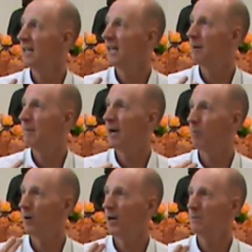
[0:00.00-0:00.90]
about
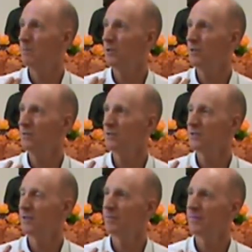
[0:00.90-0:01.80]
why it moves,
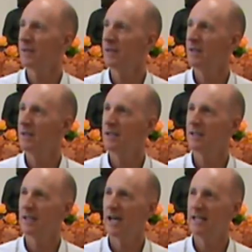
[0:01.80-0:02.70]

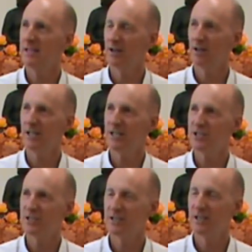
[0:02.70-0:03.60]
gain
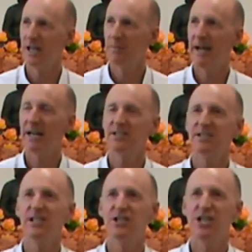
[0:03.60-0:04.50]
knowledge about its
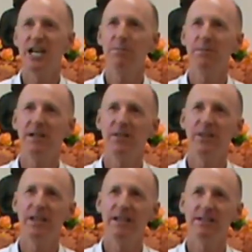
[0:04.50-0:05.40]
enchantment in
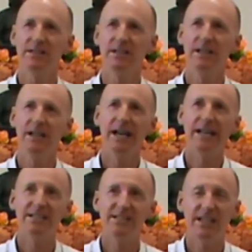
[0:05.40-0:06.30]
things,
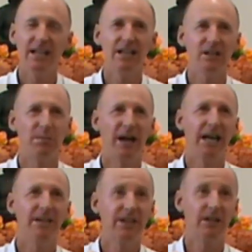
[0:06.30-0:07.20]
and seeing the
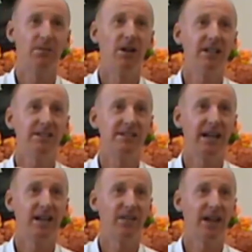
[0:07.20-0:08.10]
pain that arises
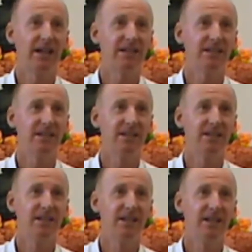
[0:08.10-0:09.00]
out of that,
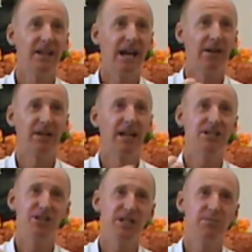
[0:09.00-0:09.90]
our
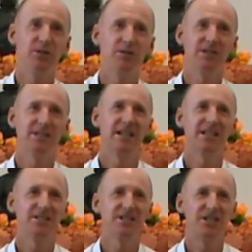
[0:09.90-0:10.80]
relationship to it
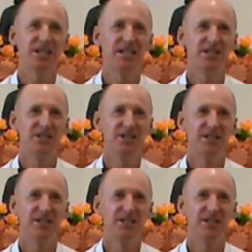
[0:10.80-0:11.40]
starts to change.